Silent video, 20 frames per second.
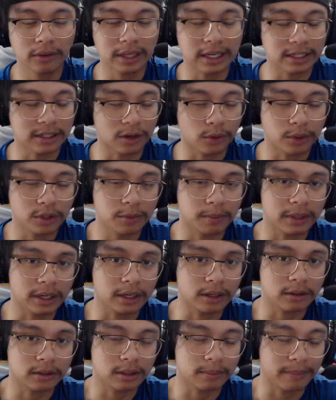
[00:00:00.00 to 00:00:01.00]
That's going to be
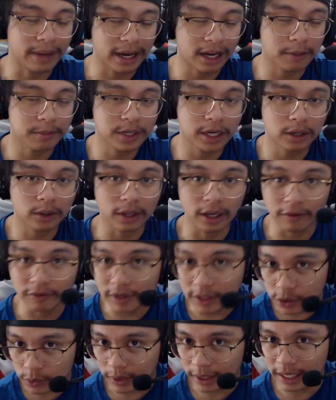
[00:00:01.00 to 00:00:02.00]
a backup channel if
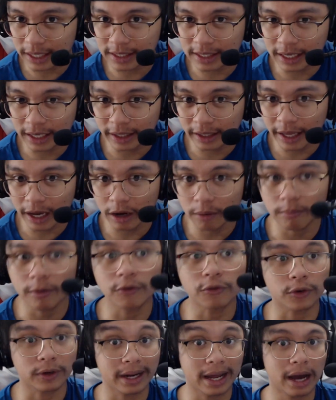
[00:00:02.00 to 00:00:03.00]
this one gets taken down, but
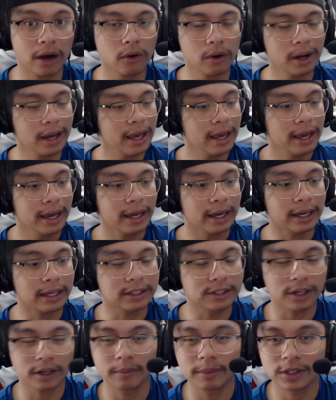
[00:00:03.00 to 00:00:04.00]
for now,
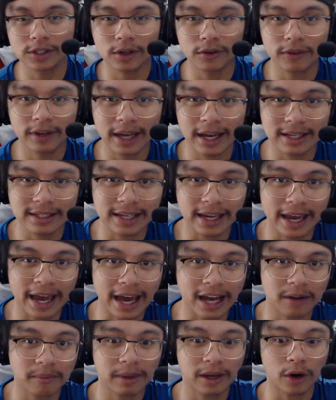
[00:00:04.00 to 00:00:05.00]
it's going to be serving as an
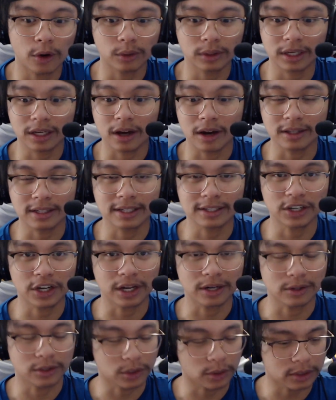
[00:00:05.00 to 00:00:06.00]
anime-only content
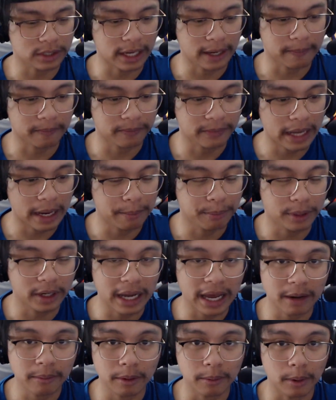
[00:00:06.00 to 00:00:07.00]
channel. So it's like, I'm putting
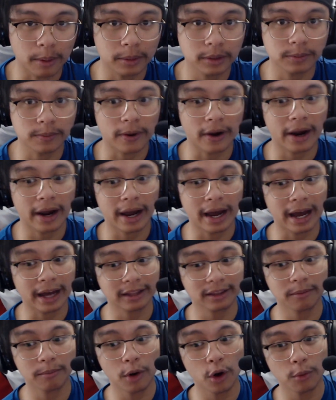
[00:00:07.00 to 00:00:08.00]
anime moments, but
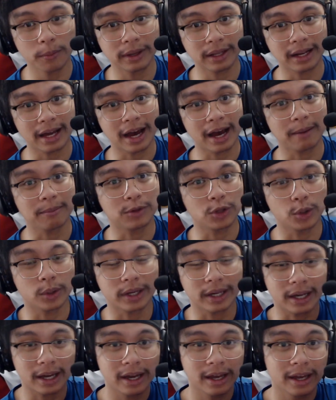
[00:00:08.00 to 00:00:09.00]
at the moment, I'm
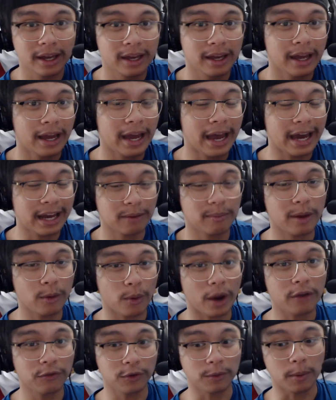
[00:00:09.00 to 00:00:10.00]
doing anime
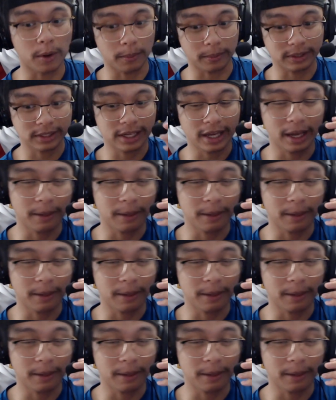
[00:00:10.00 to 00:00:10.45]
waifu moments.